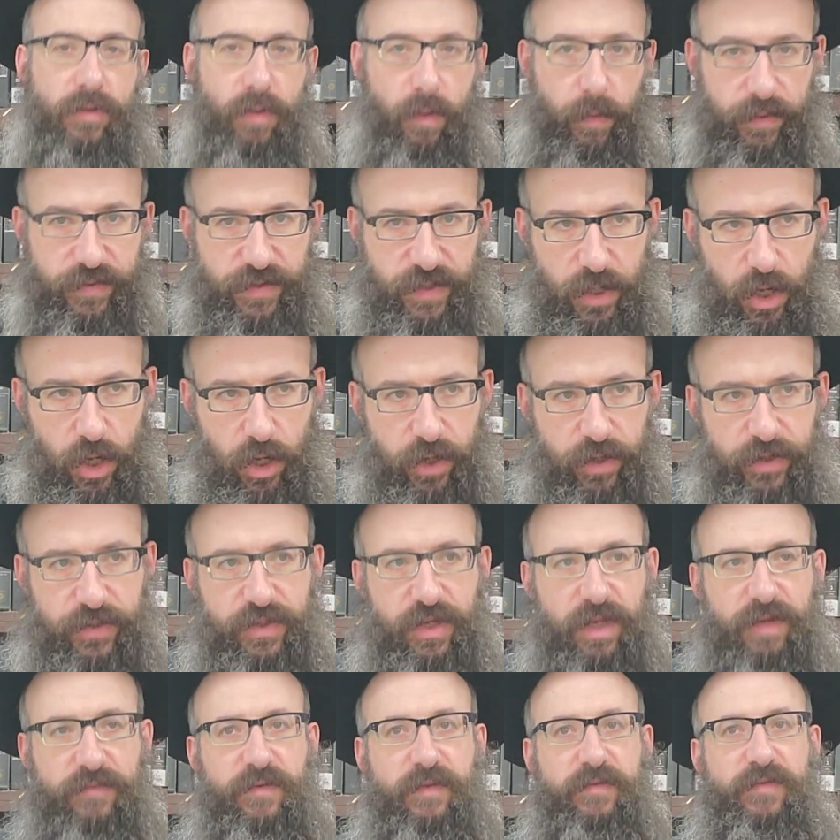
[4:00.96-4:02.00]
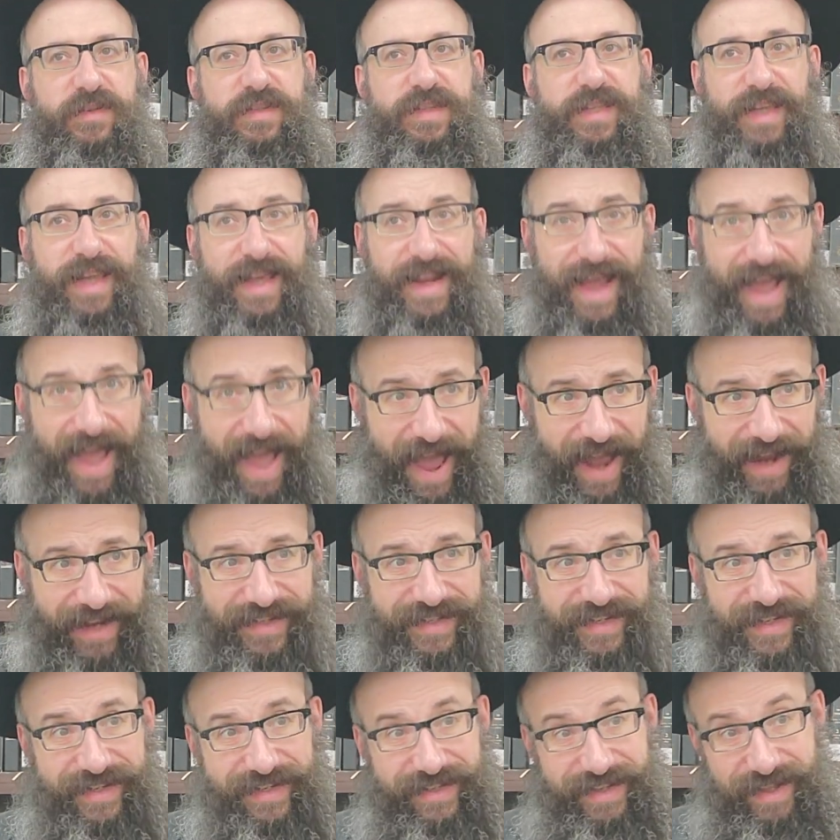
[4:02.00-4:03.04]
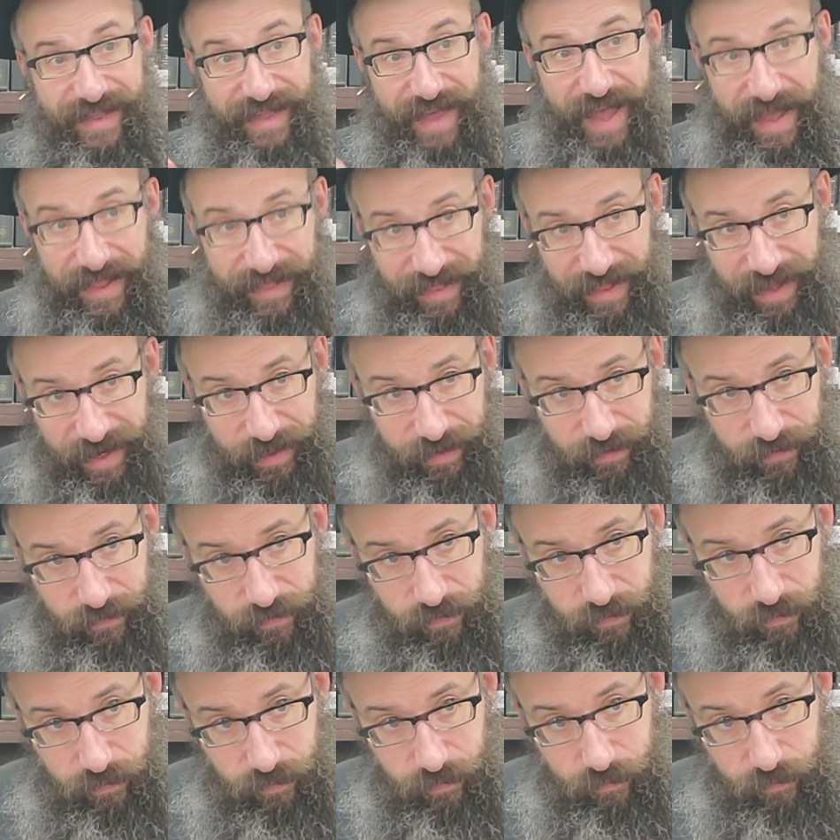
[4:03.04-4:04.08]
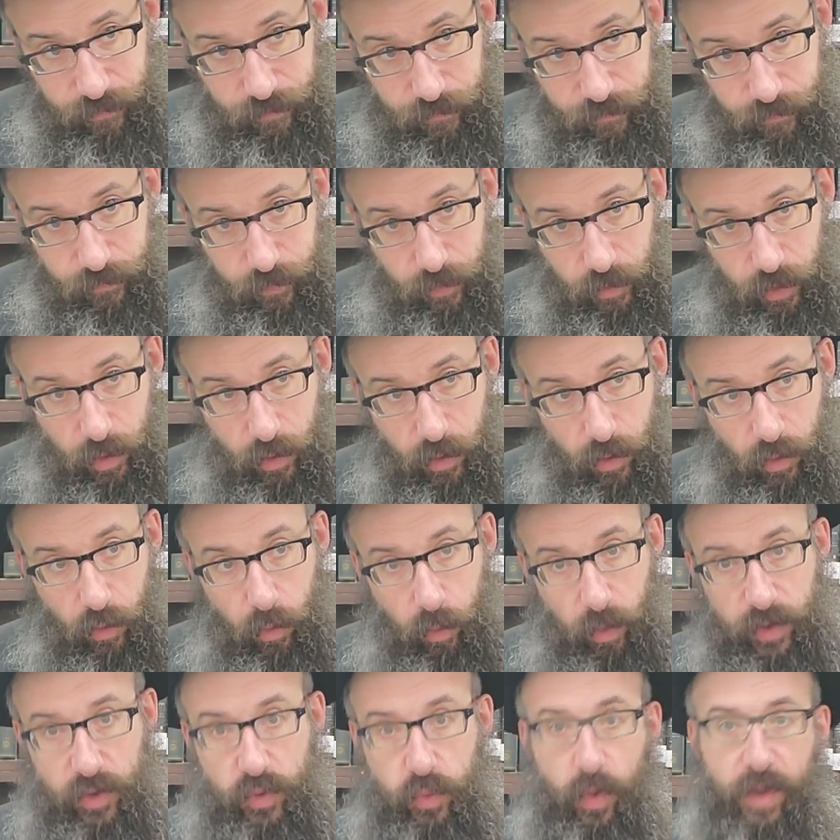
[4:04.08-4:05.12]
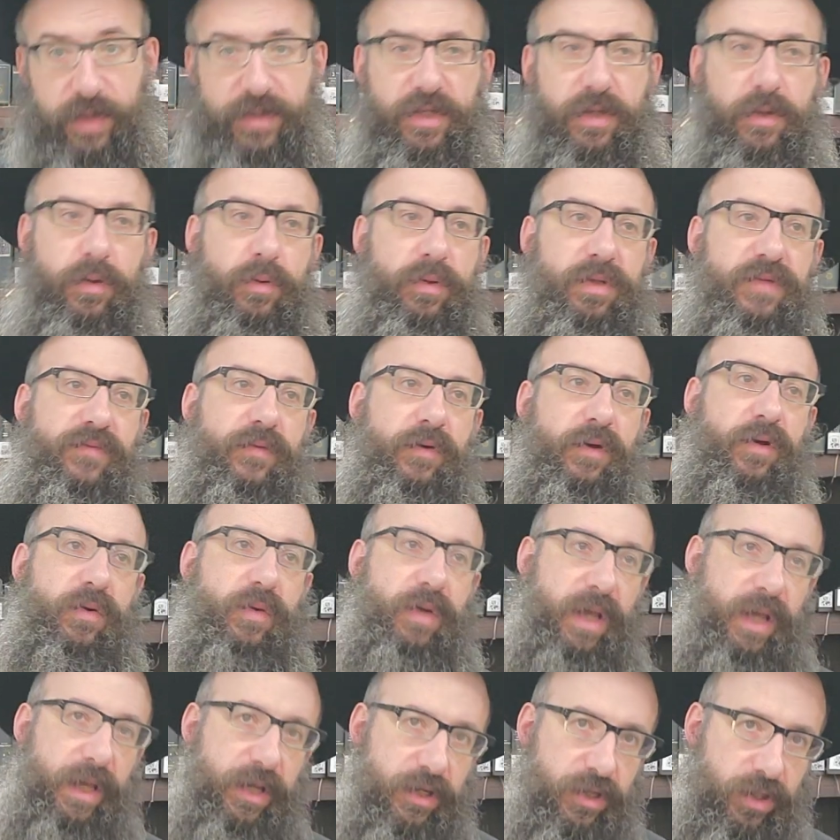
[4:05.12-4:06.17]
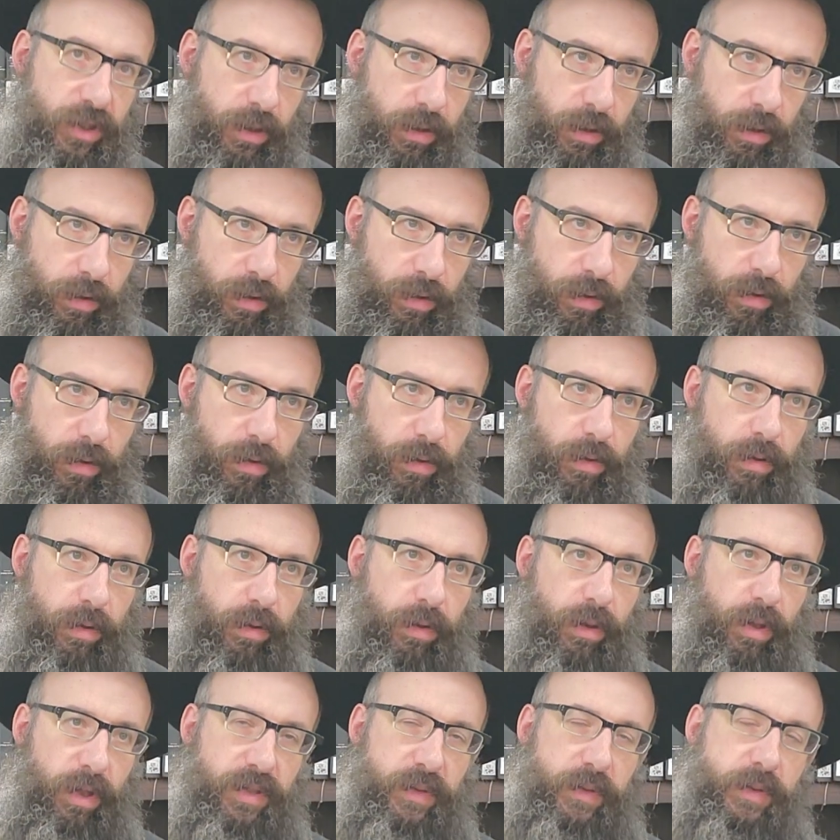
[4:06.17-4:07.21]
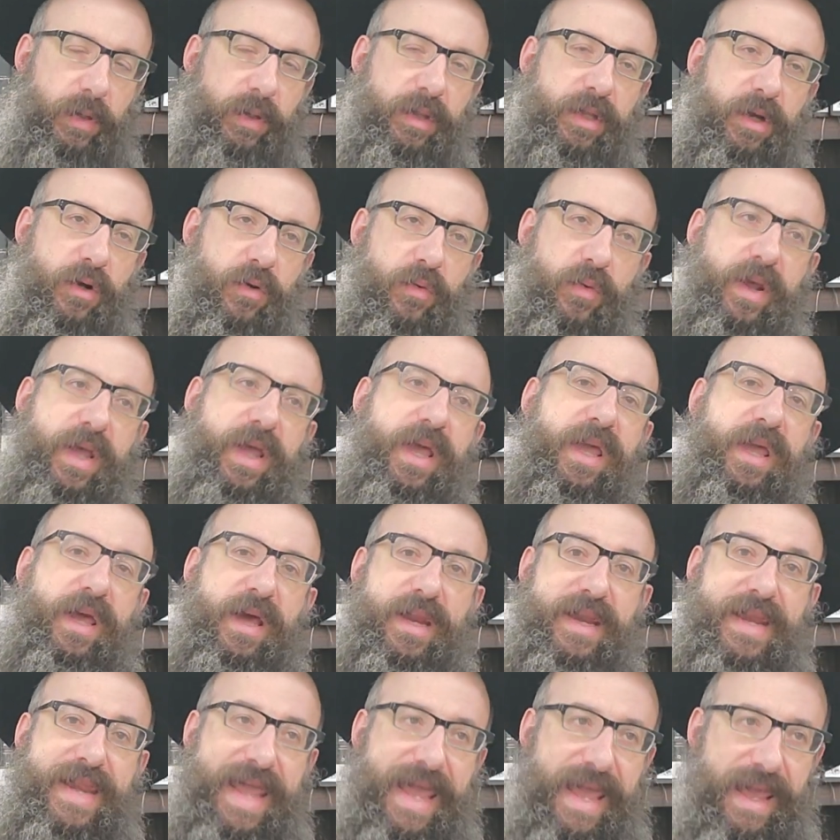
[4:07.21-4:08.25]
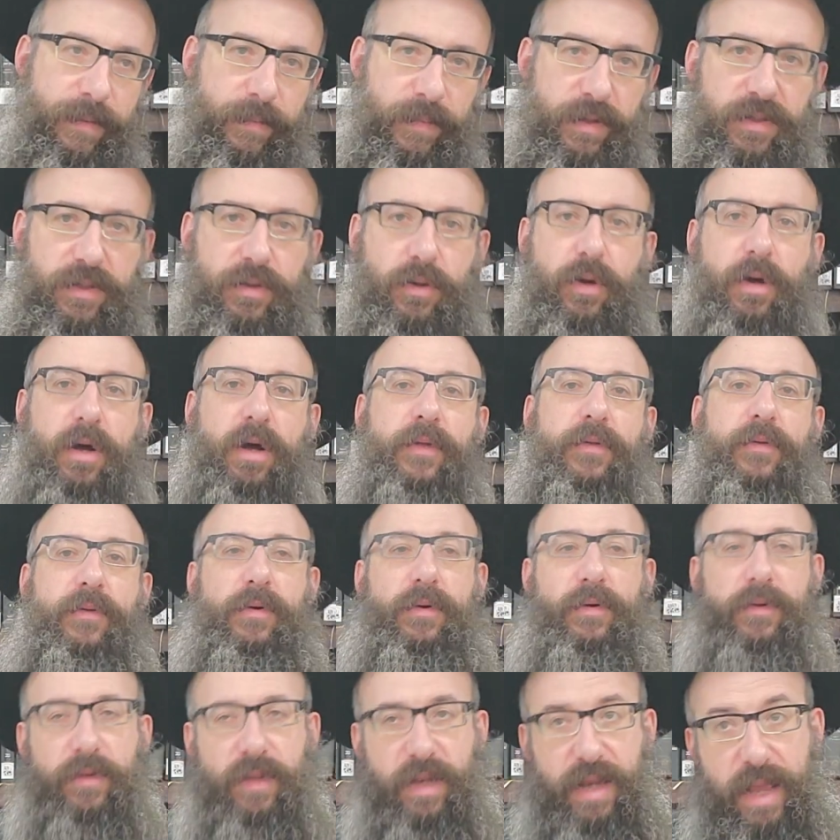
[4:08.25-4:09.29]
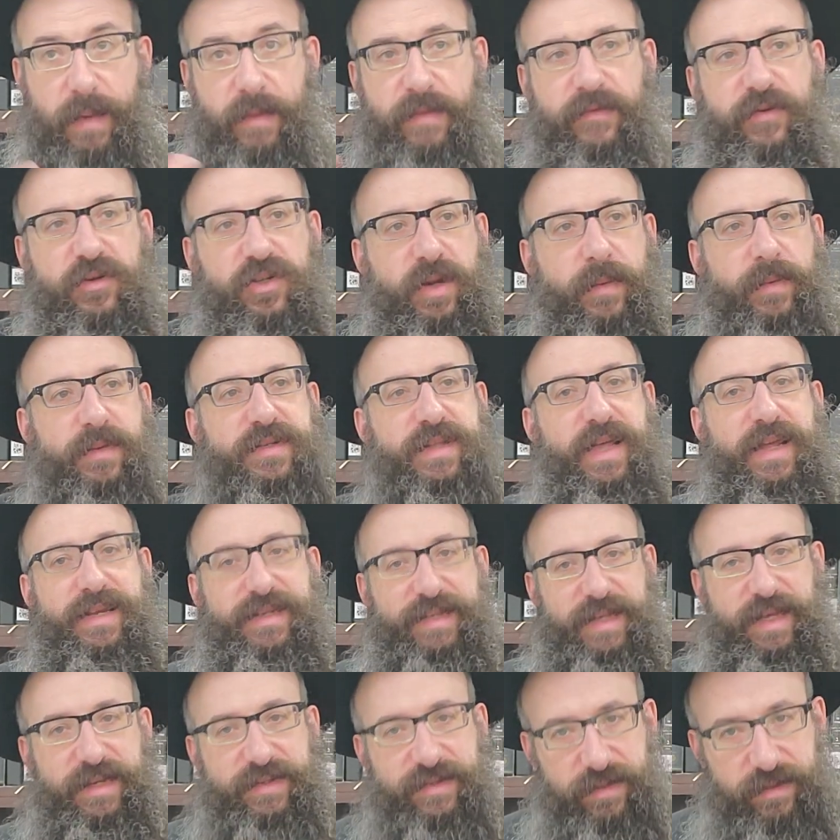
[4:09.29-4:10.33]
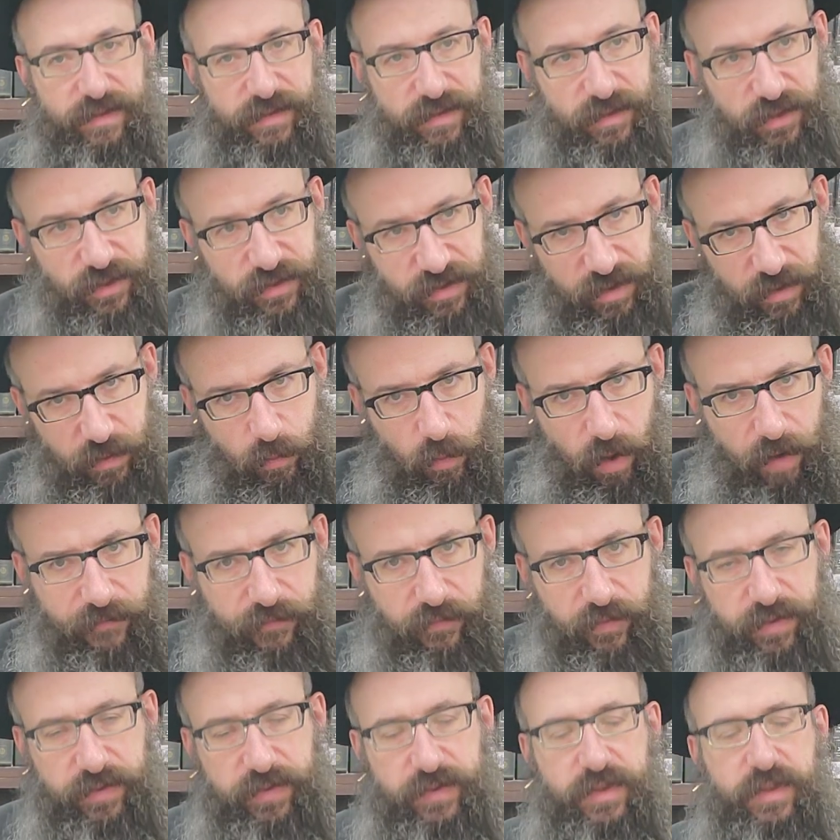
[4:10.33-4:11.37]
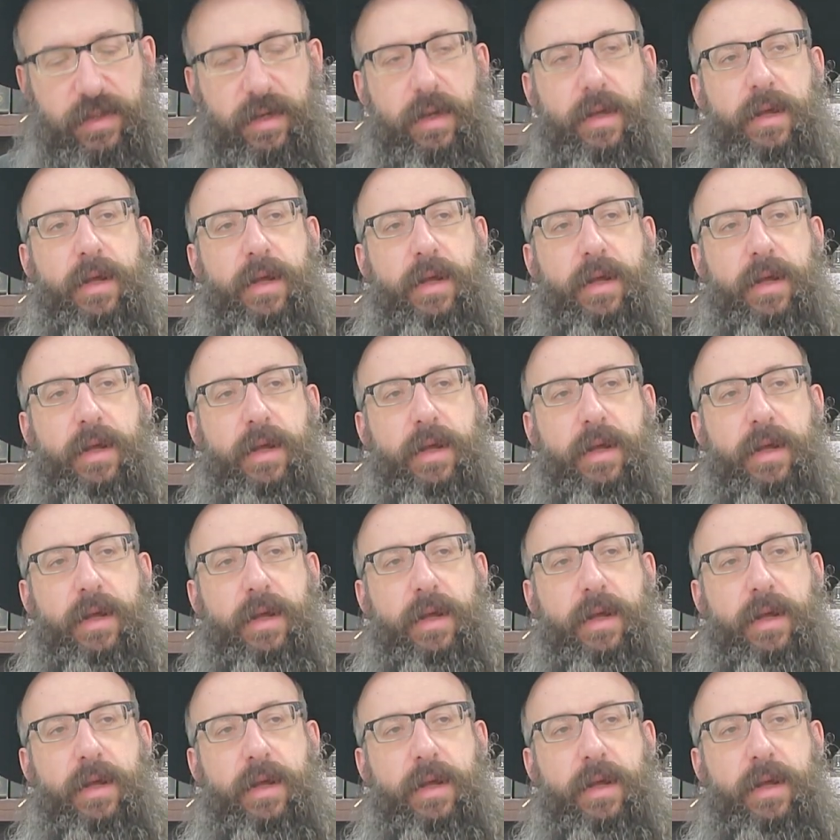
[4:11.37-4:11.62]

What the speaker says: to when we say HaSeifet, is to get access to that light, which wasn't used for creation, because there's only a ray, a name it's called. The name of Hashem is not his essence, it's just a reference.